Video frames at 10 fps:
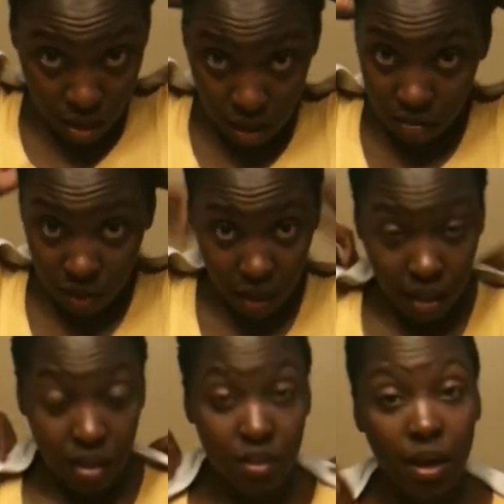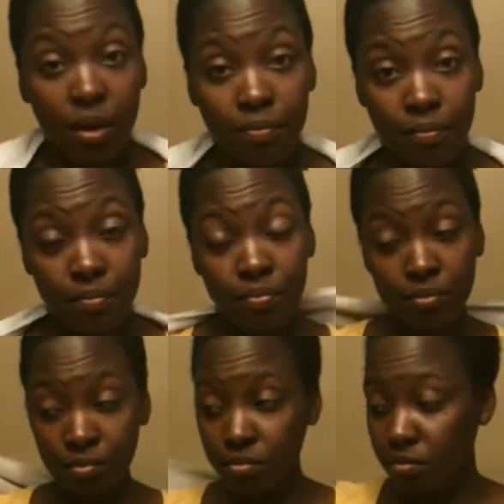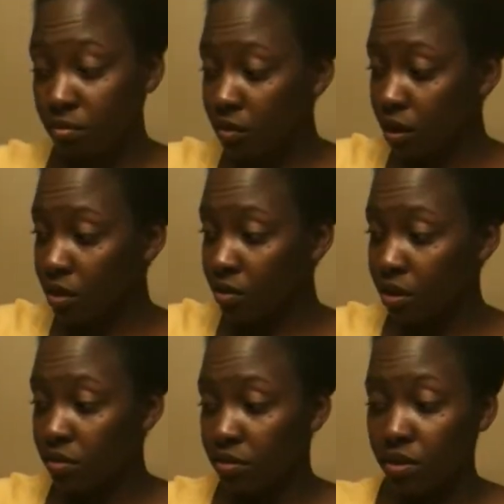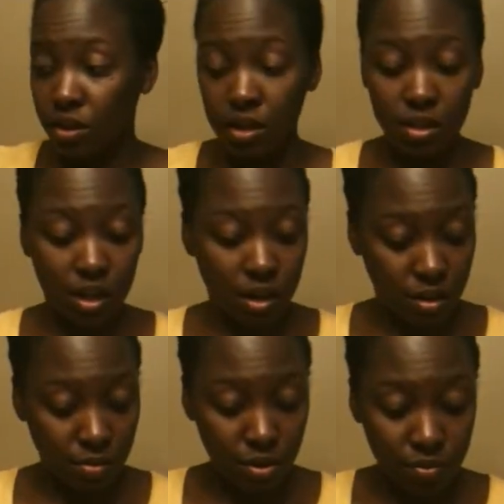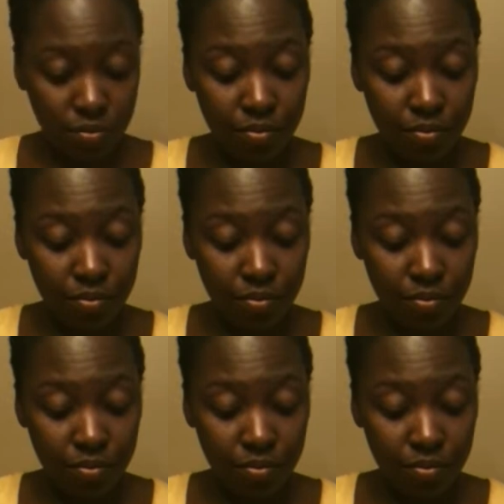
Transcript: And I take it like that. I don't necessarily need that anymore.